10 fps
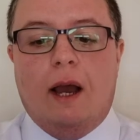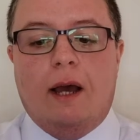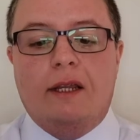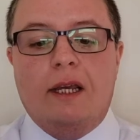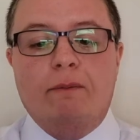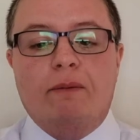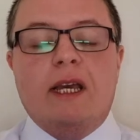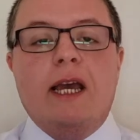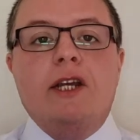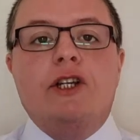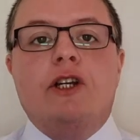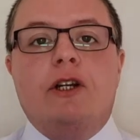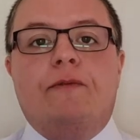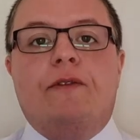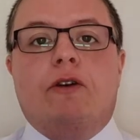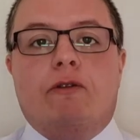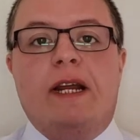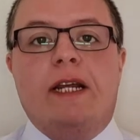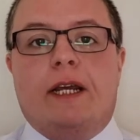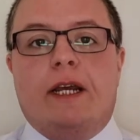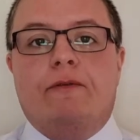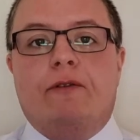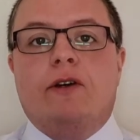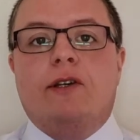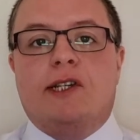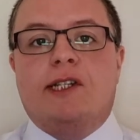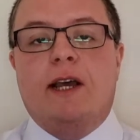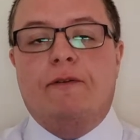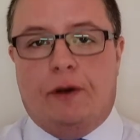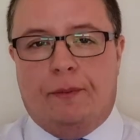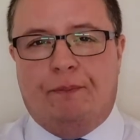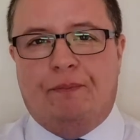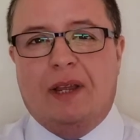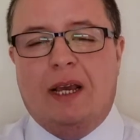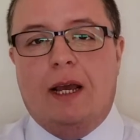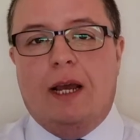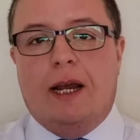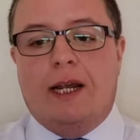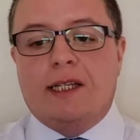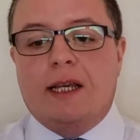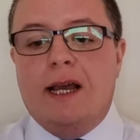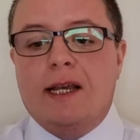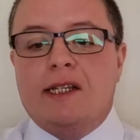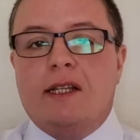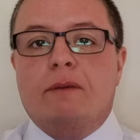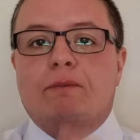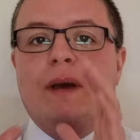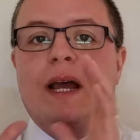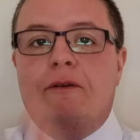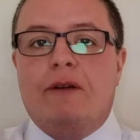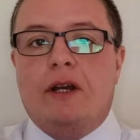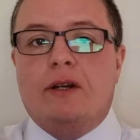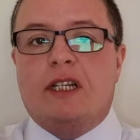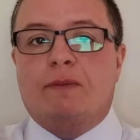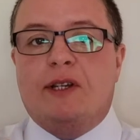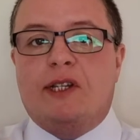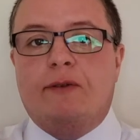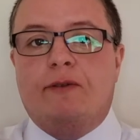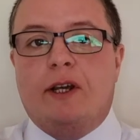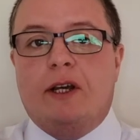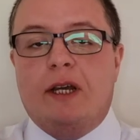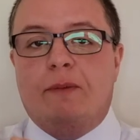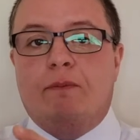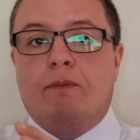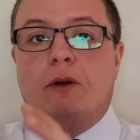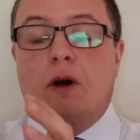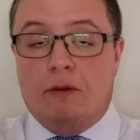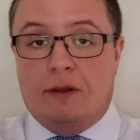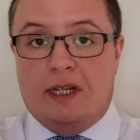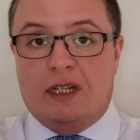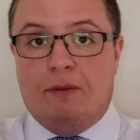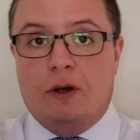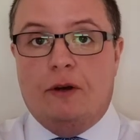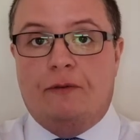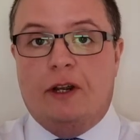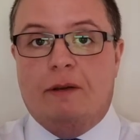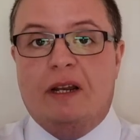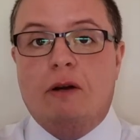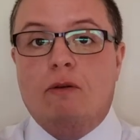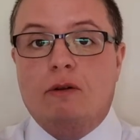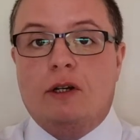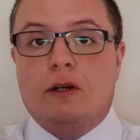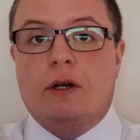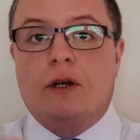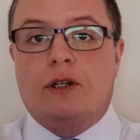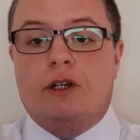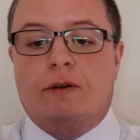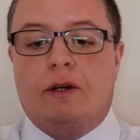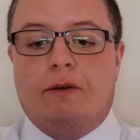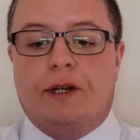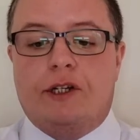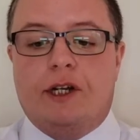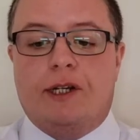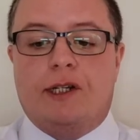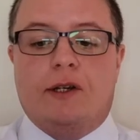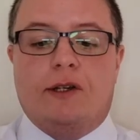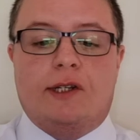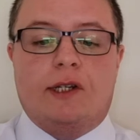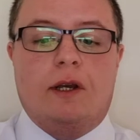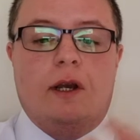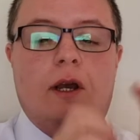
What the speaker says: And the implication of the Greek in verse 7 is less that Mary had specifically got this perfume in order to anoint Jesus,